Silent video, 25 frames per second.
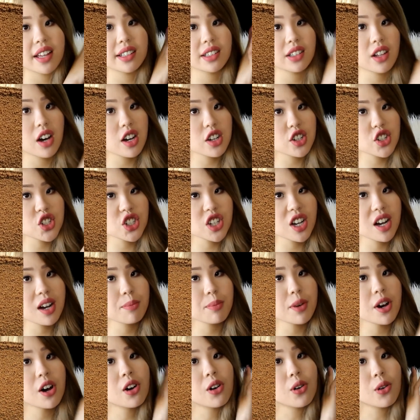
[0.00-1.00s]

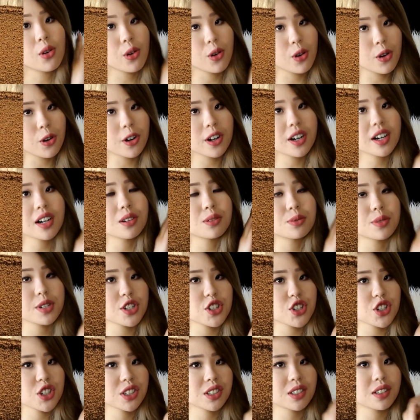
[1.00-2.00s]
Longchamp or
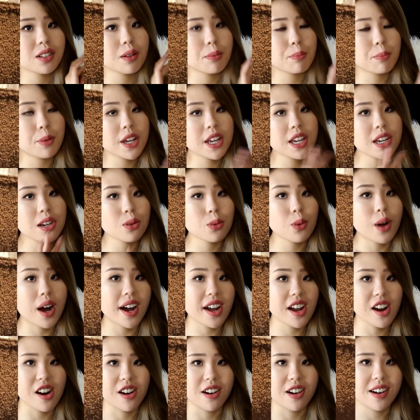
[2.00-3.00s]
original
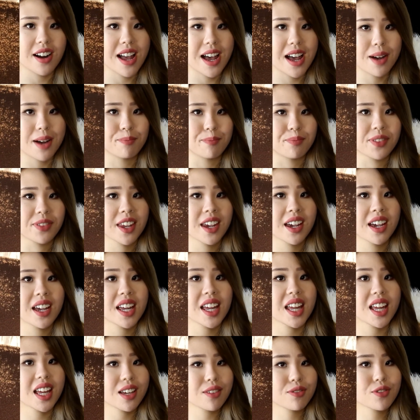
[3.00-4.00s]
PYRM.
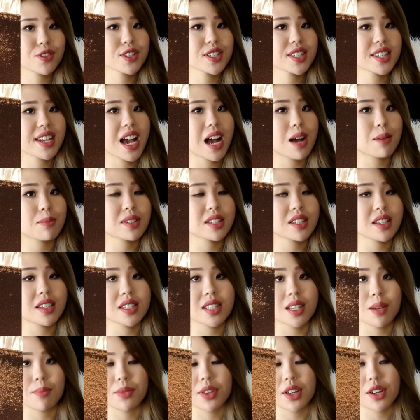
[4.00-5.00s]
If your snap says
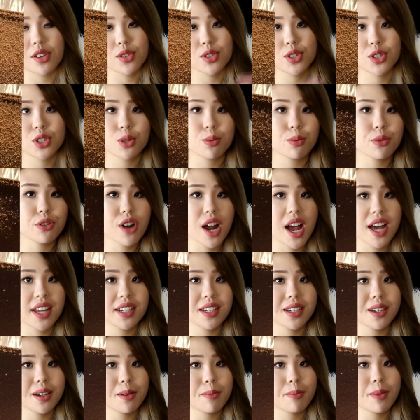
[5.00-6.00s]
something super
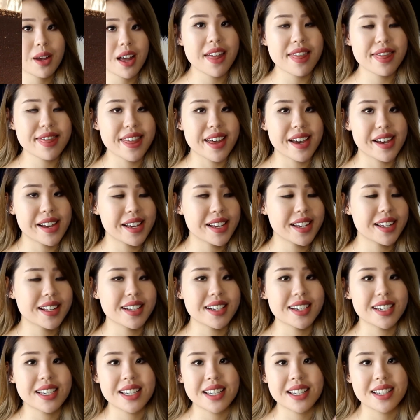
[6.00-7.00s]
random,
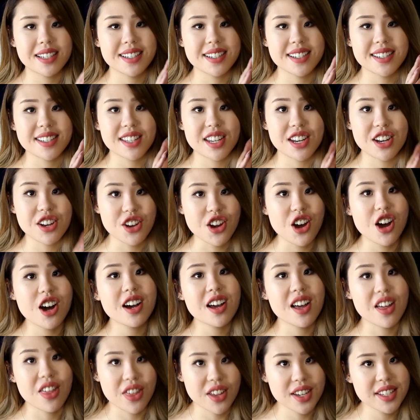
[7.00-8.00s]
then it is
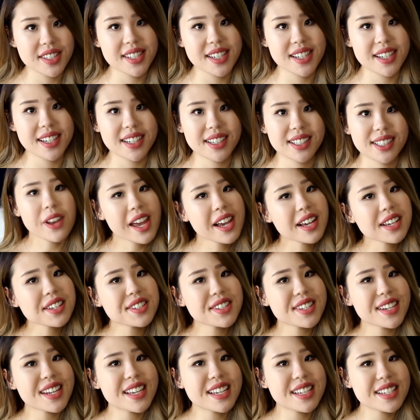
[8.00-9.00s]
not authentic.
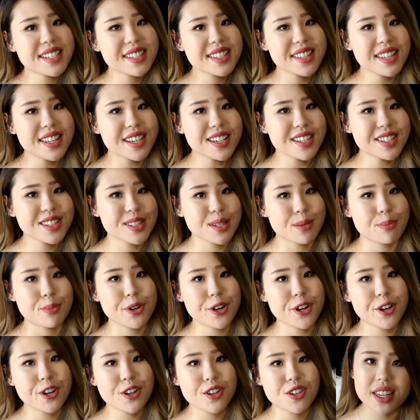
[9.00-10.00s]
Next is the
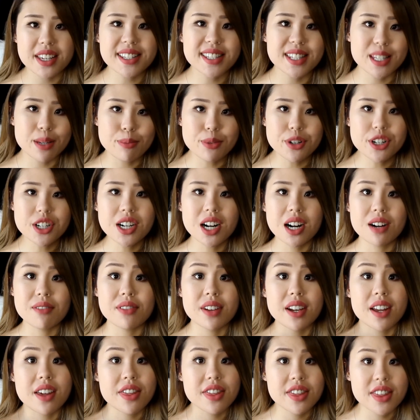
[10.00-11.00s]
zipper. The zipper of
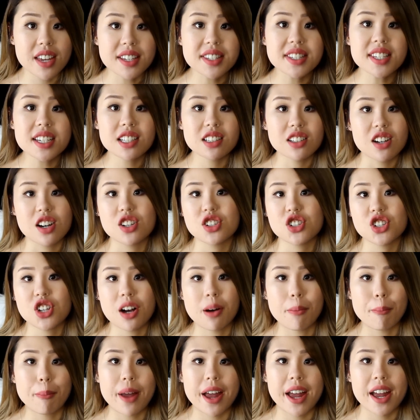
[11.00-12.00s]
an authentic
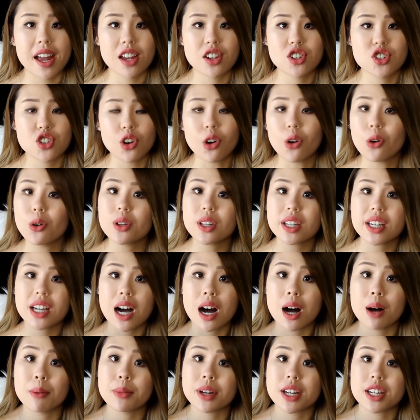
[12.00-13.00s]
Longchamp bag should only
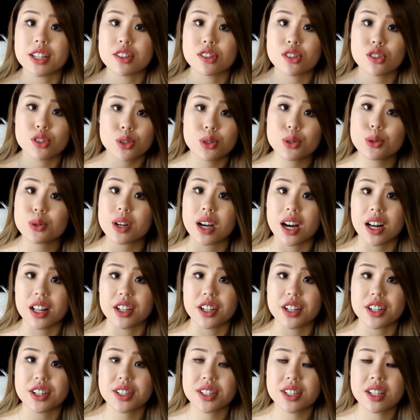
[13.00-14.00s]
come in two
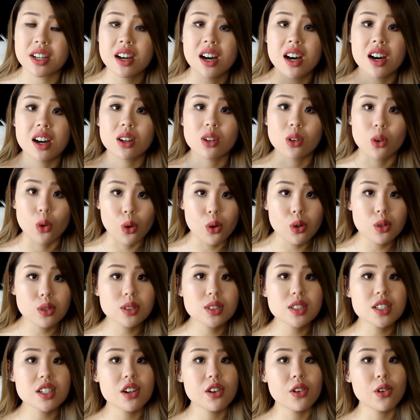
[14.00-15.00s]
colors,
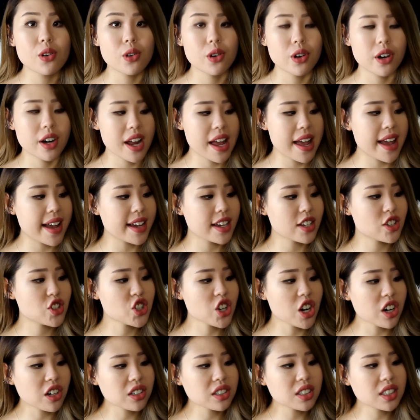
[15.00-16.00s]
gold or a
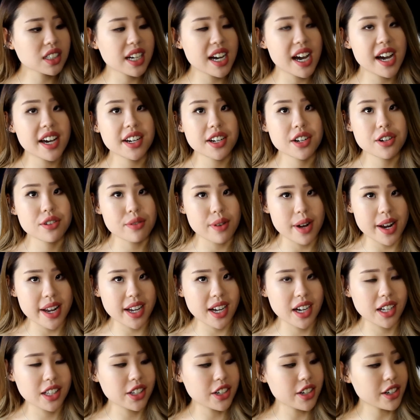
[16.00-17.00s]
charcoal kind of gray
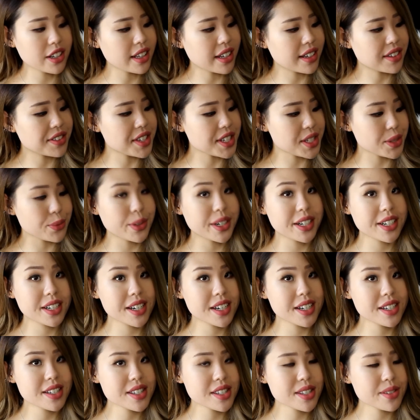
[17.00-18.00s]
color like this one
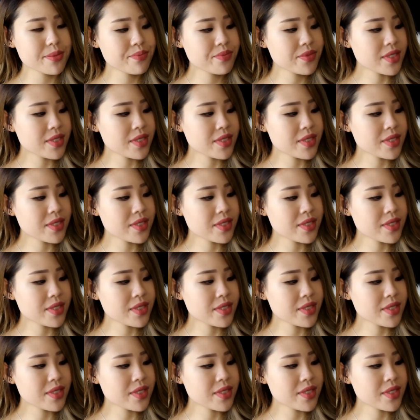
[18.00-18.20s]
does.